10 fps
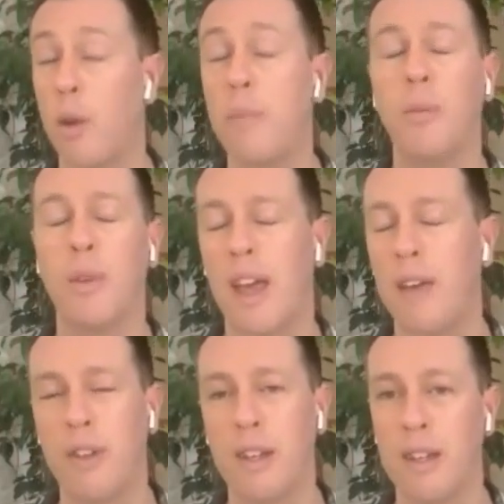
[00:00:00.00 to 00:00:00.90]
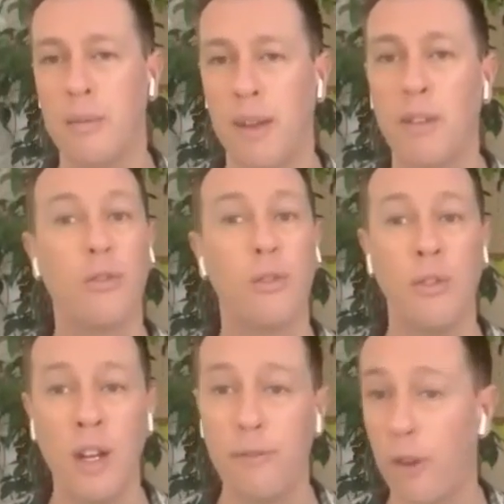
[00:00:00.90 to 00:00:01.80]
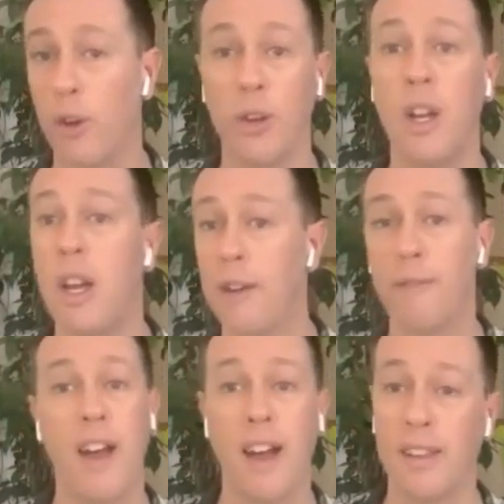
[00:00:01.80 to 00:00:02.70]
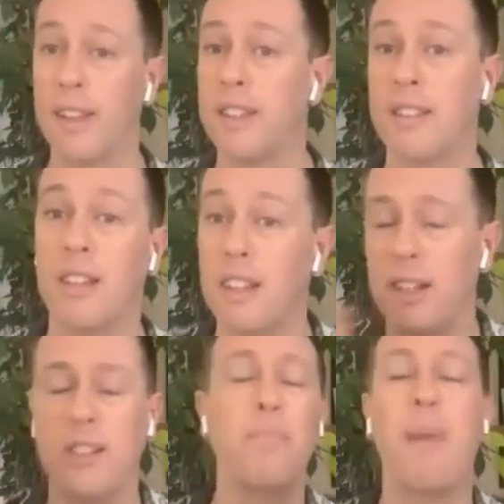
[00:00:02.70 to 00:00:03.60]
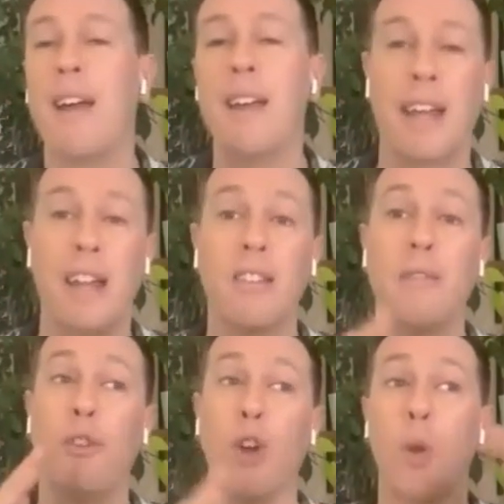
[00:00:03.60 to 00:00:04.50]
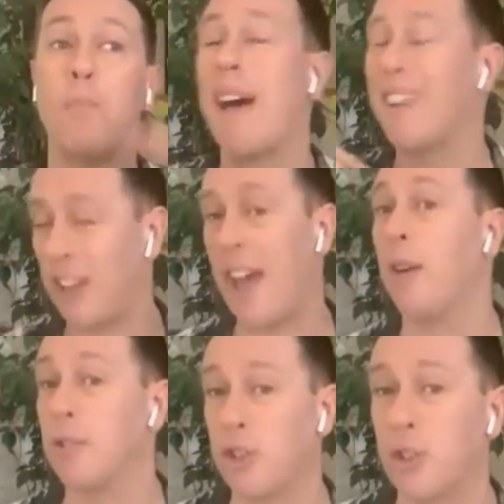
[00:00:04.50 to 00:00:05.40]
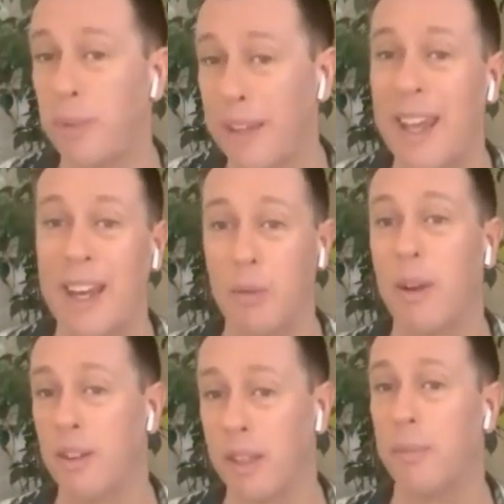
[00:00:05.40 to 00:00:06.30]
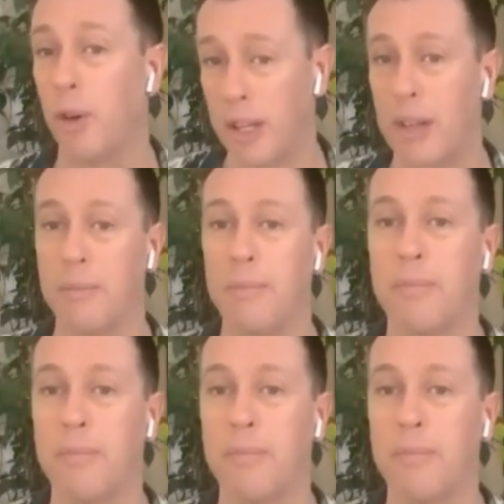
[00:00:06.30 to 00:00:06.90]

women with a heavy menstrual flow have found that it gets the flow back to how it should be anywhere in the body.